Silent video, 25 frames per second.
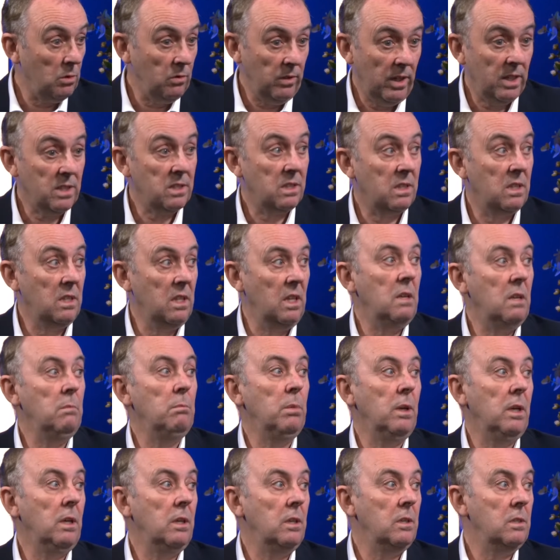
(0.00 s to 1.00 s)
and that's the
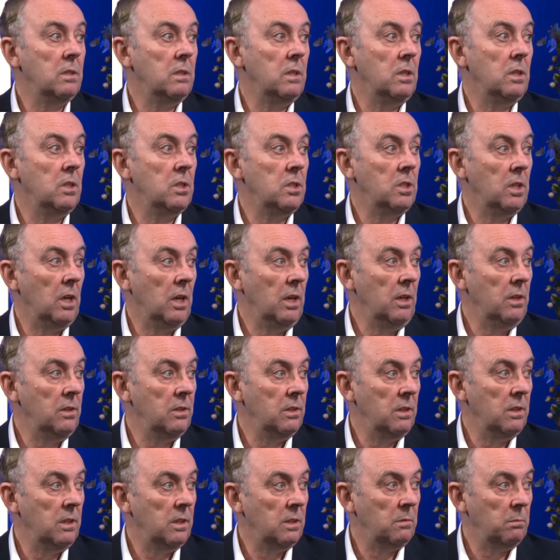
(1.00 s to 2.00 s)
biggest exchange,
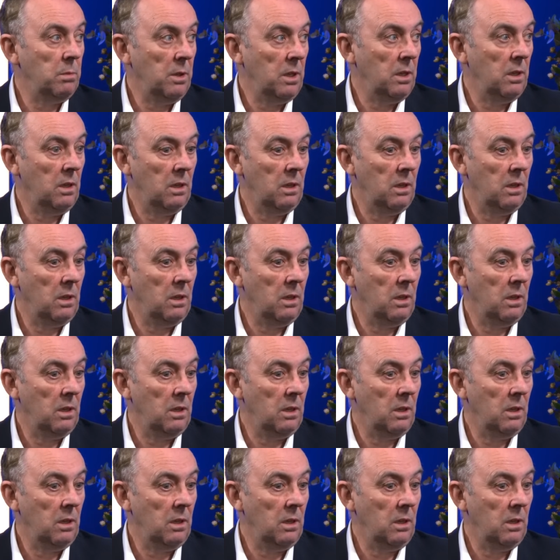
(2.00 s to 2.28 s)
and it's big.